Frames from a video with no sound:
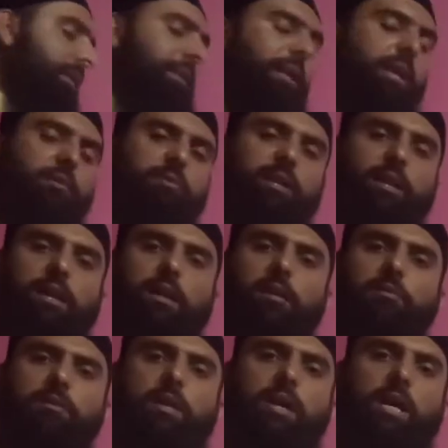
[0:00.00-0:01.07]
The next heading is
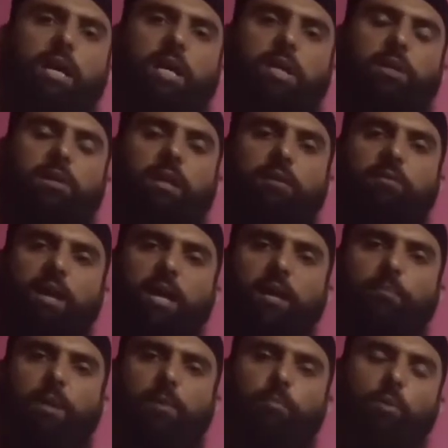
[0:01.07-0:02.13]

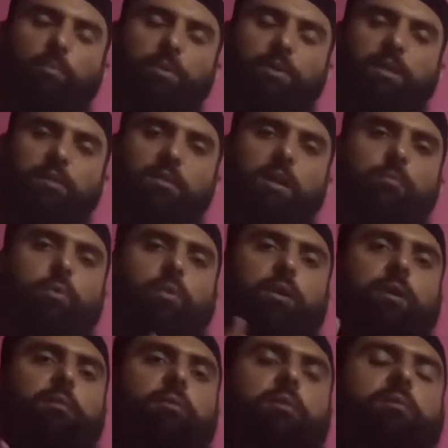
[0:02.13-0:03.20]
desirable properties of local
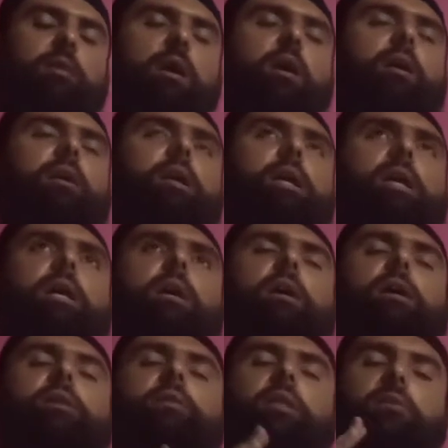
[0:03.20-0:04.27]
anesthesia.
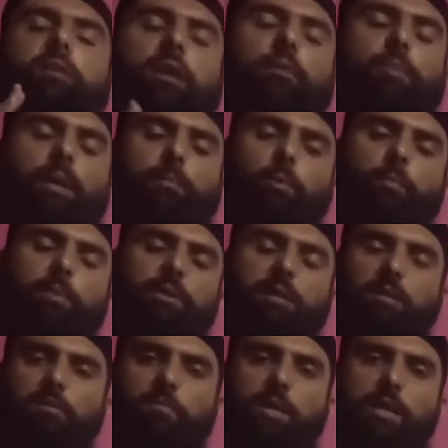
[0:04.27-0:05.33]
Desirable
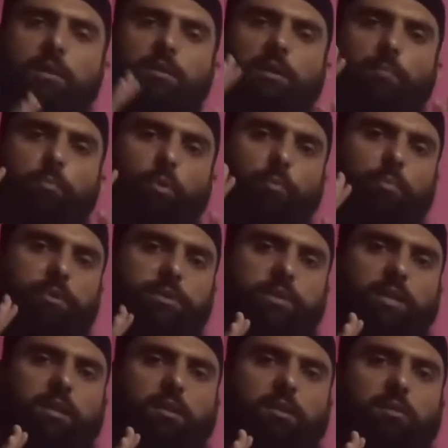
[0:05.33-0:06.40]
properties mean the
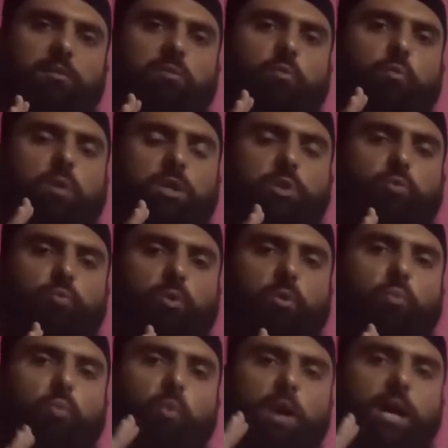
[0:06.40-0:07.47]
properties which we
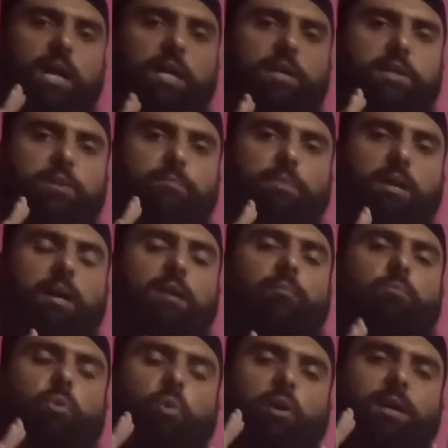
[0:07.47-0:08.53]
want
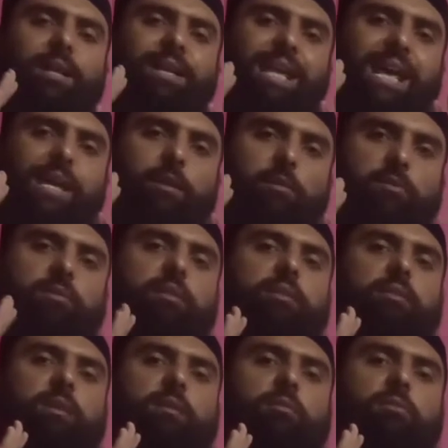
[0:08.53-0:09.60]
from local
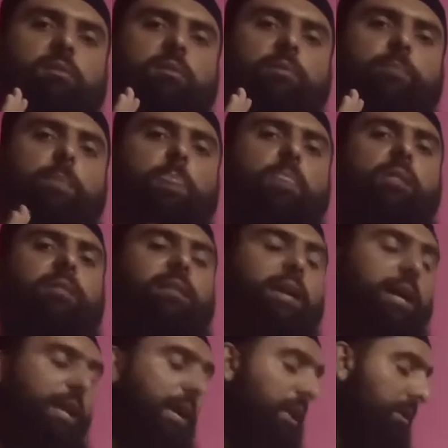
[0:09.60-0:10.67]
anesthetics. There
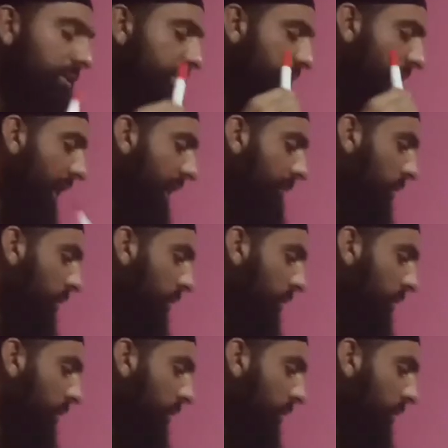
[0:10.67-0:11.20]
are 10